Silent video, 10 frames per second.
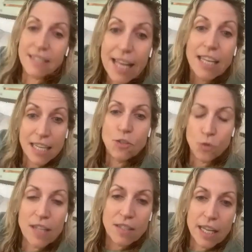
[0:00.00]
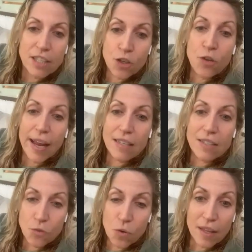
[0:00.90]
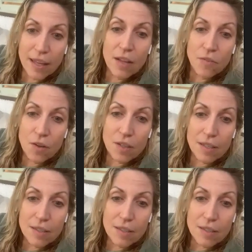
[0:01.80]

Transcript: that's correct. Northern California.